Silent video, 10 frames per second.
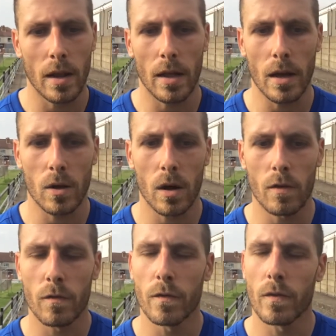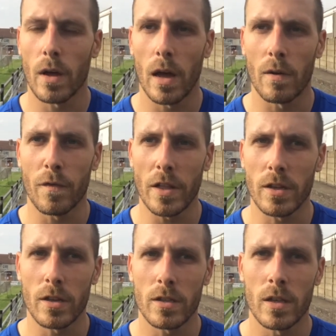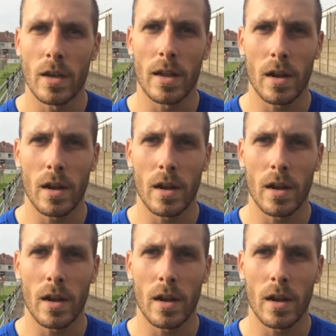that kind of affected us.